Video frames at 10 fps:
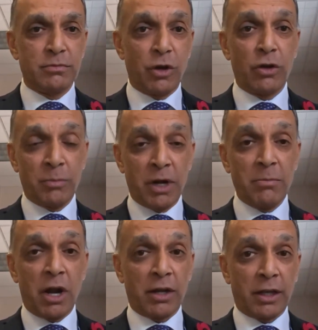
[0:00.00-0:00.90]
right on a money
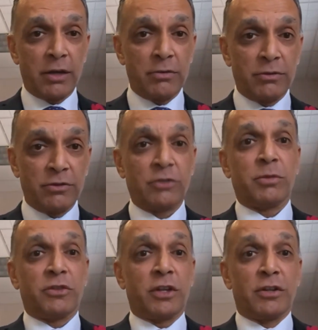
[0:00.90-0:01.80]
market account, six
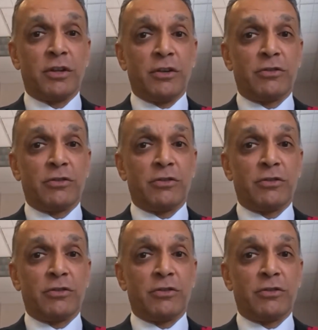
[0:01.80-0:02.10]
percent. Money